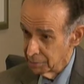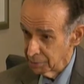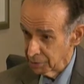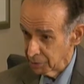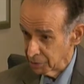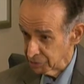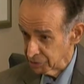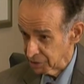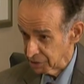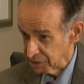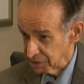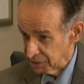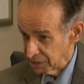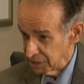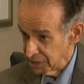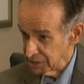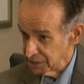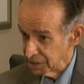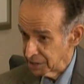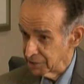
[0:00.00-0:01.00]
Because you're
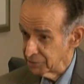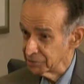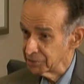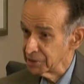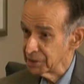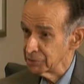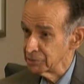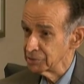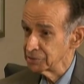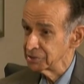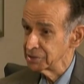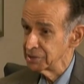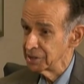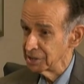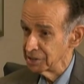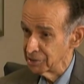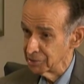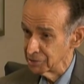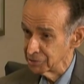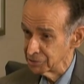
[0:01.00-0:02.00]
creating a frequency
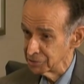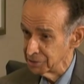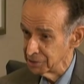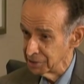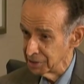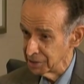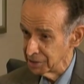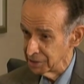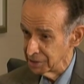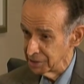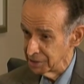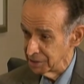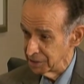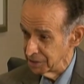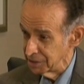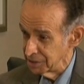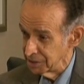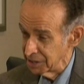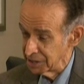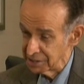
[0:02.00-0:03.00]
then also in
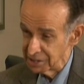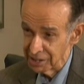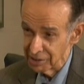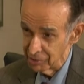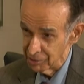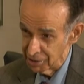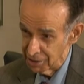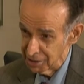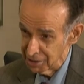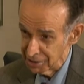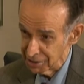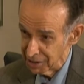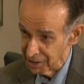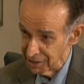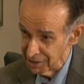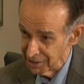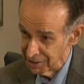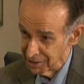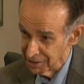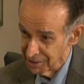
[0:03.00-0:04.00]
that whole
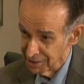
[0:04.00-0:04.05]
area